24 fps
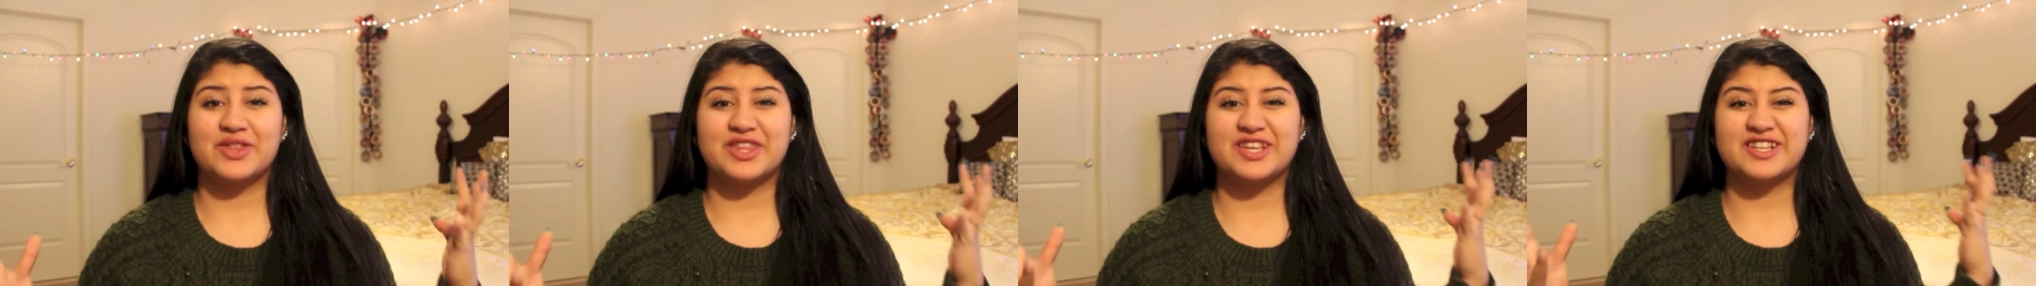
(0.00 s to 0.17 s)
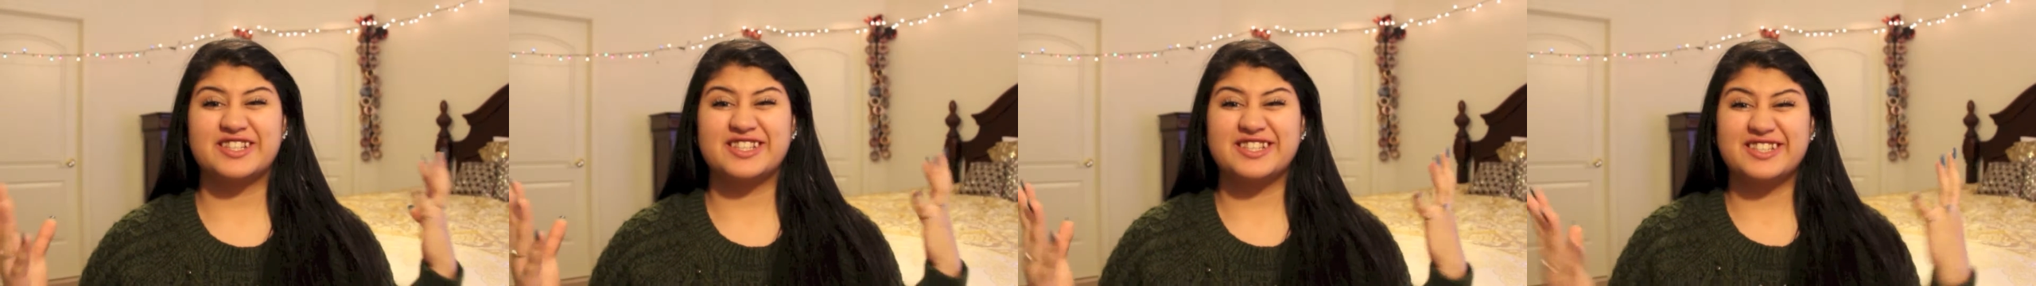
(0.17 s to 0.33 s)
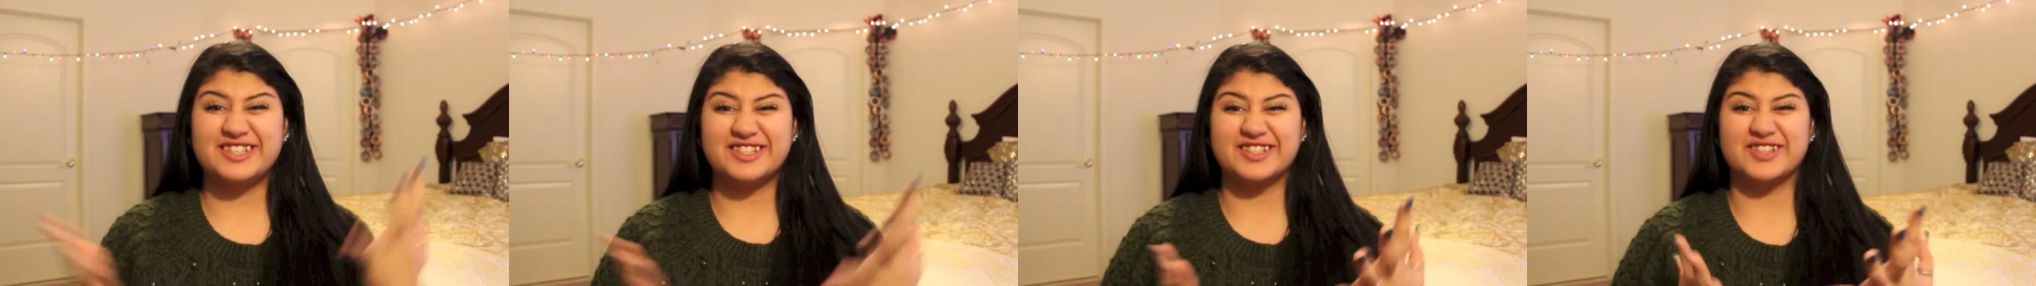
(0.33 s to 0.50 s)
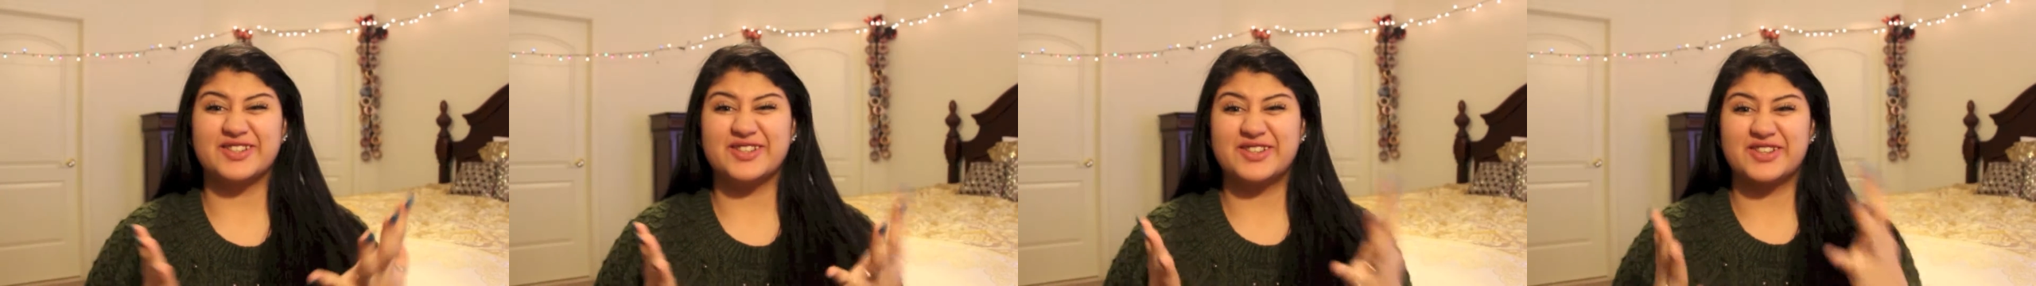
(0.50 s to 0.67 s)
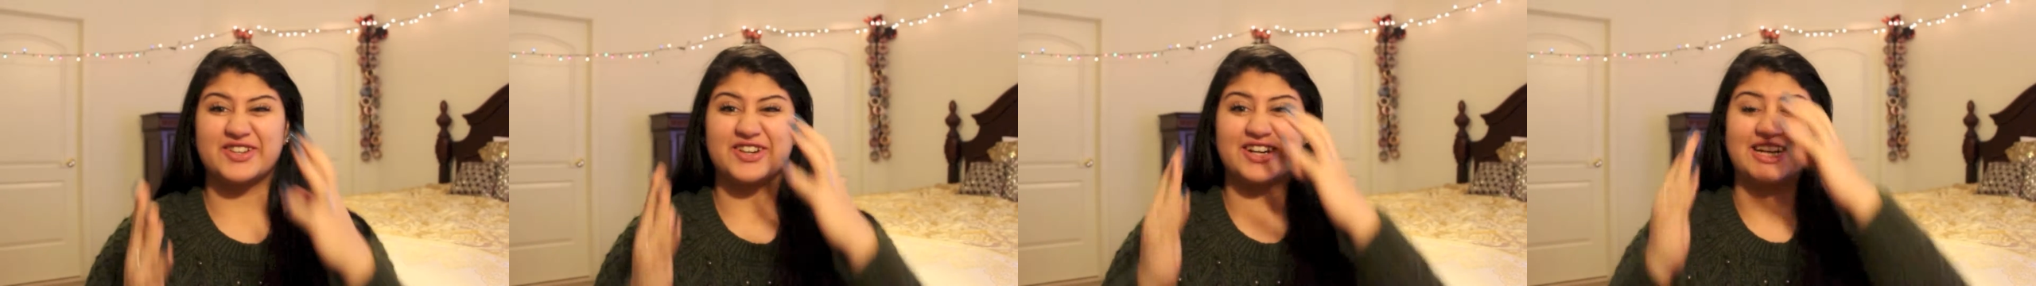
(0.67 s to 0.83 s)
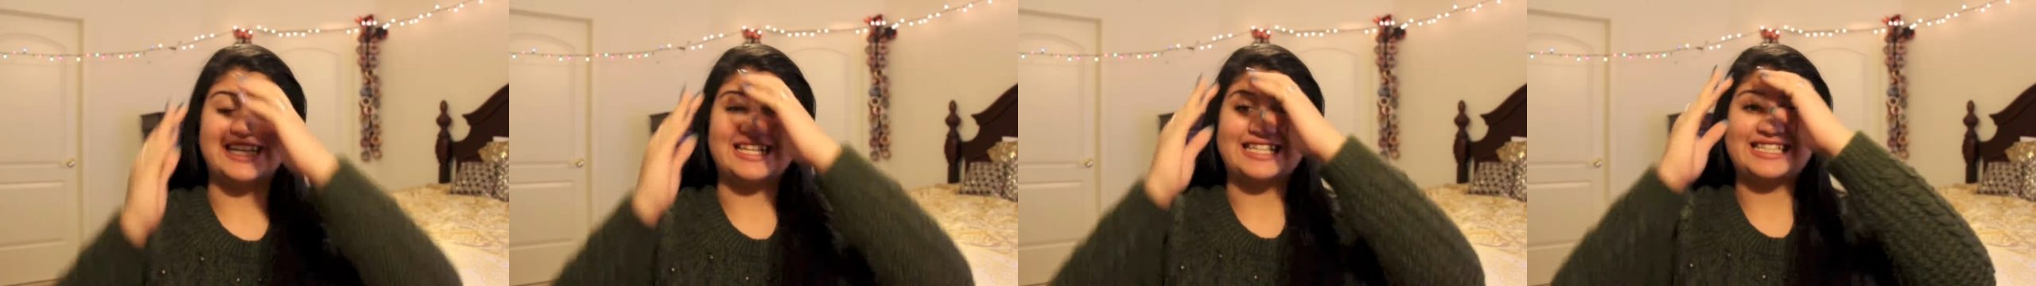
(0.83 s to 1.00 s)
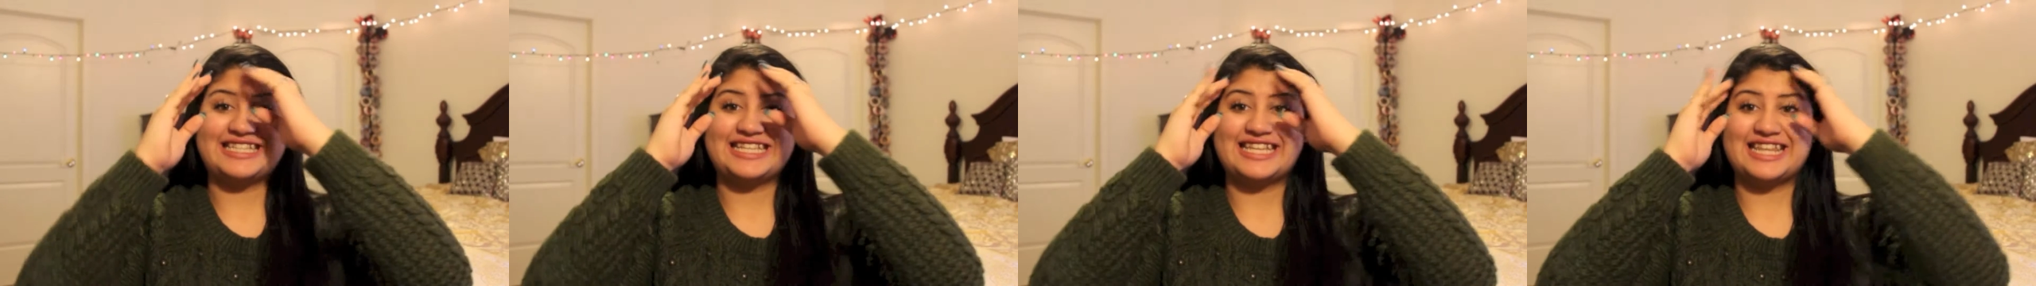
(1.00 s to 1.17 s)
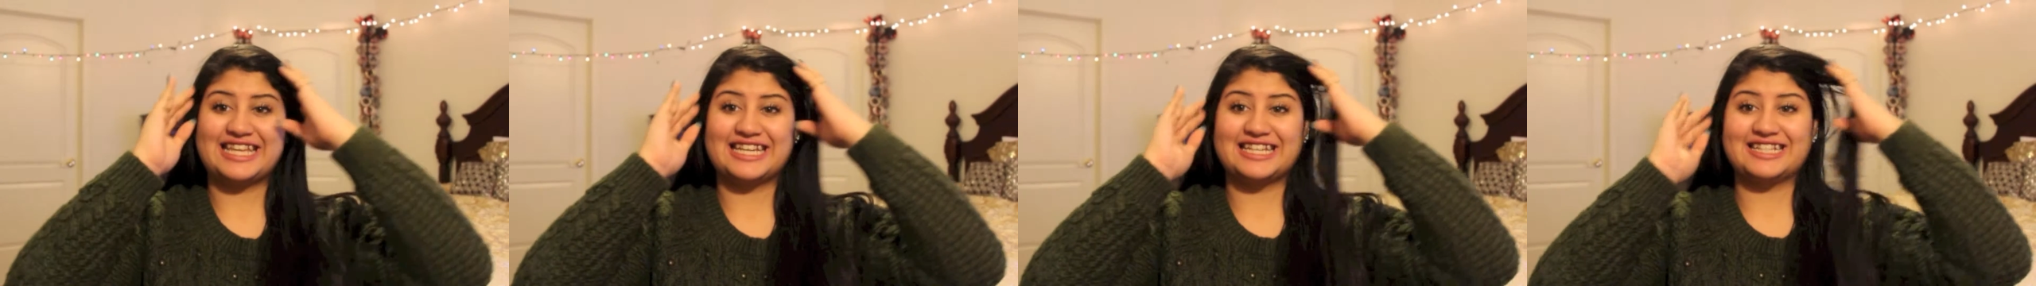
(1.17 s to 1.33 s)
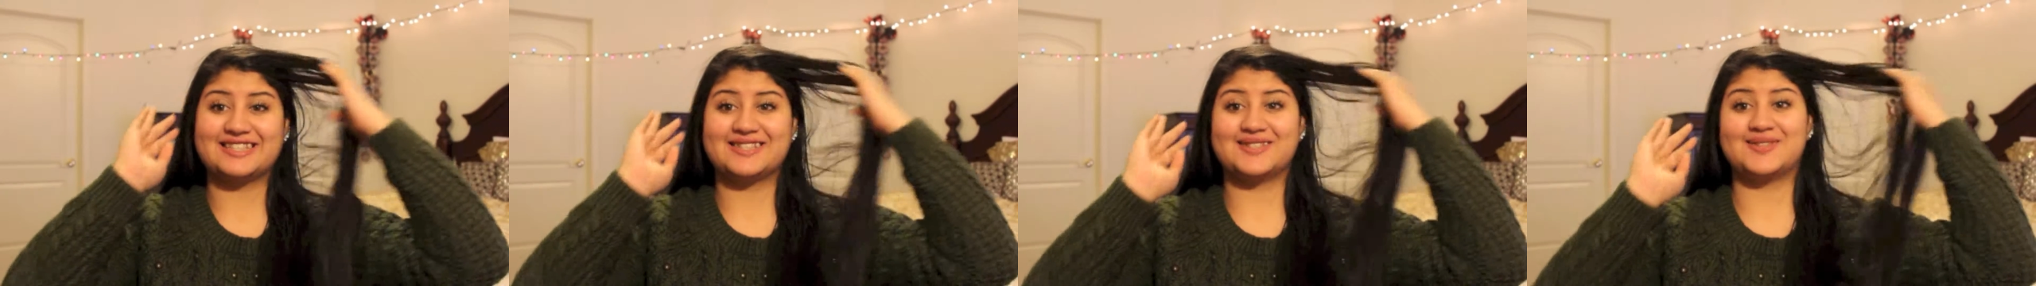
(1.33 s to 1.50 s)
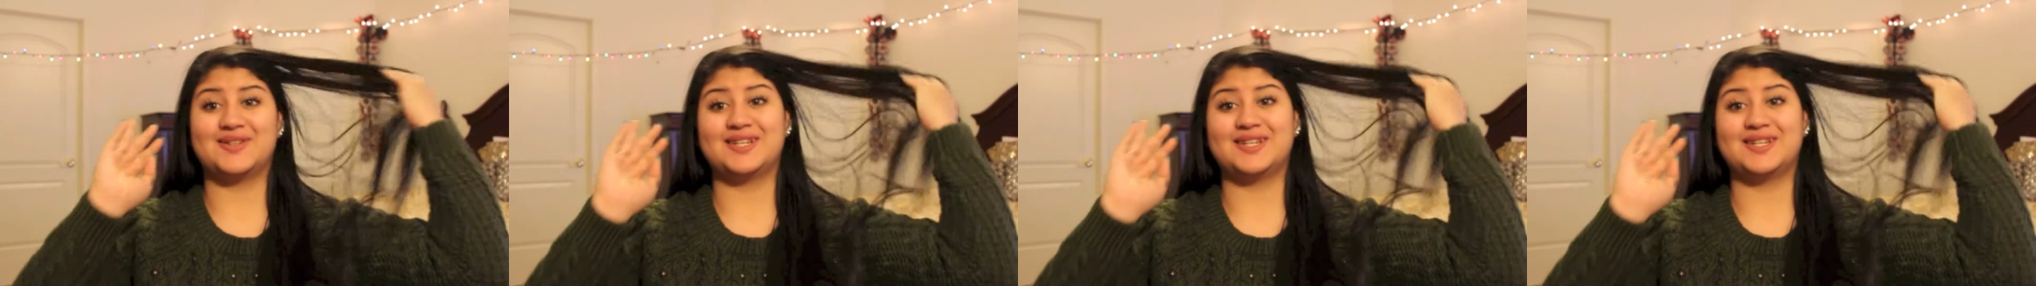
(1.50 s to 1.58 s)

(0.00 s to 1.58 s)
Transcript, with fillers: This is so crazy that it's